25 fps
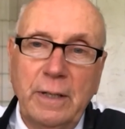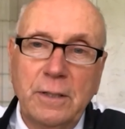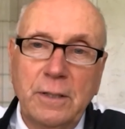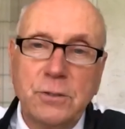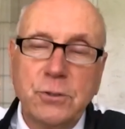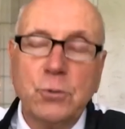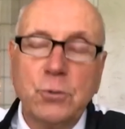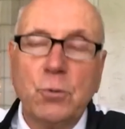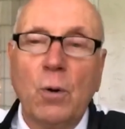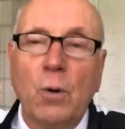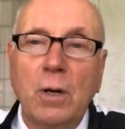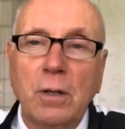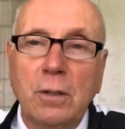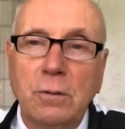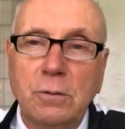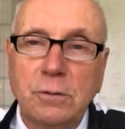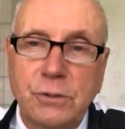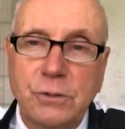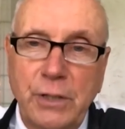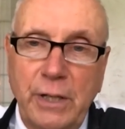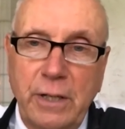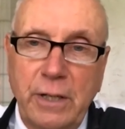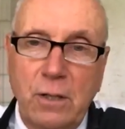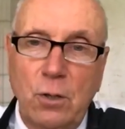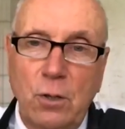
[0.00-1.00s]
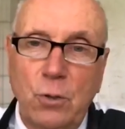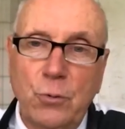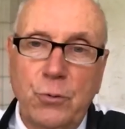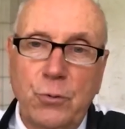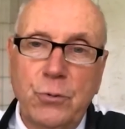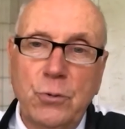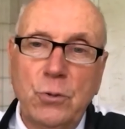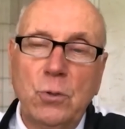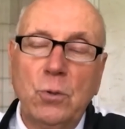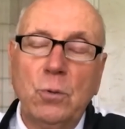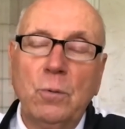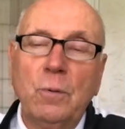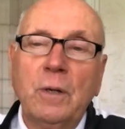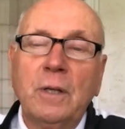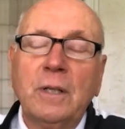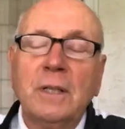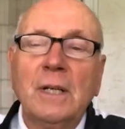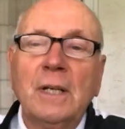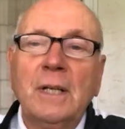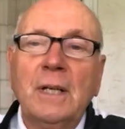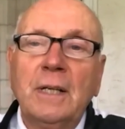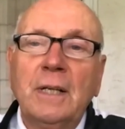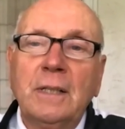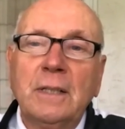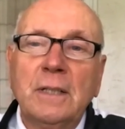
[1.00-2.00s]
the struggles they go through.
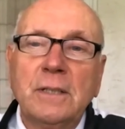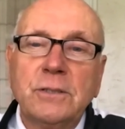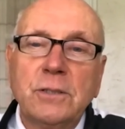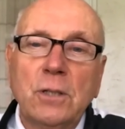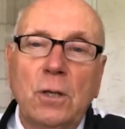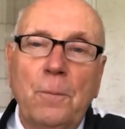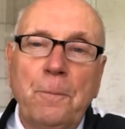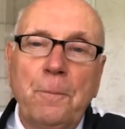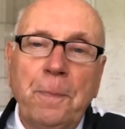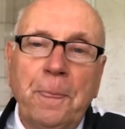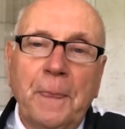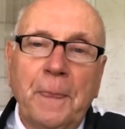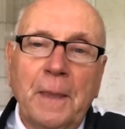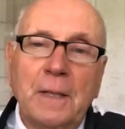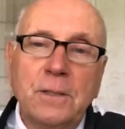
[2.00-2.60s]
So